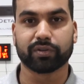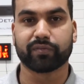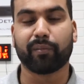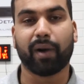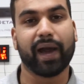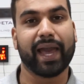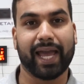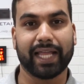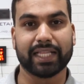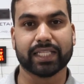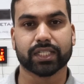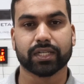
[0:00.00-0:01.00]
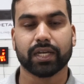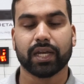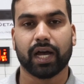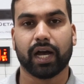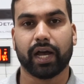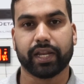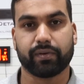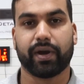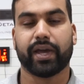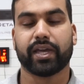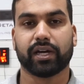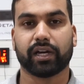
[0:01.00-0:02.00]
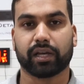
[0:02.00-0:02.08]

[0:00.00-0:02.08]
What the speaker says: for my hands anyway,